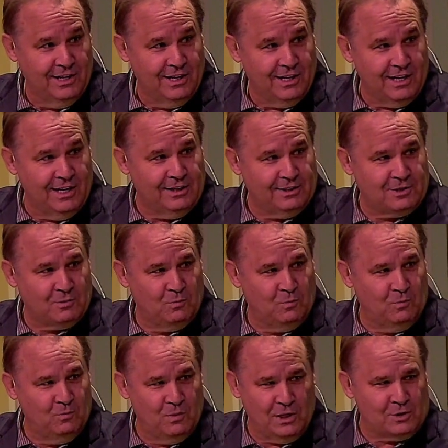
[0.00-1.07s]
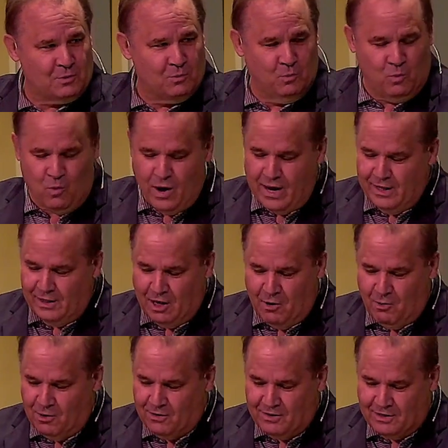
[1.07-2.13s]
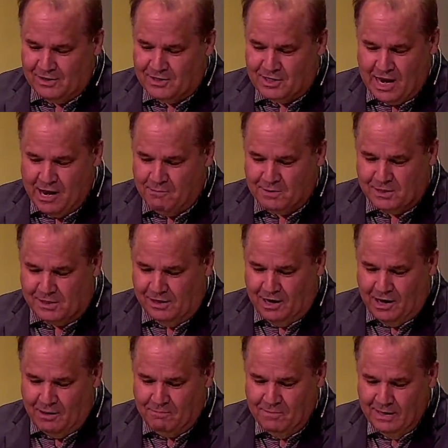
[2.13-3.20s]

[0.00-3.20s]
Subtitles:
It's way lower than Sam's Club.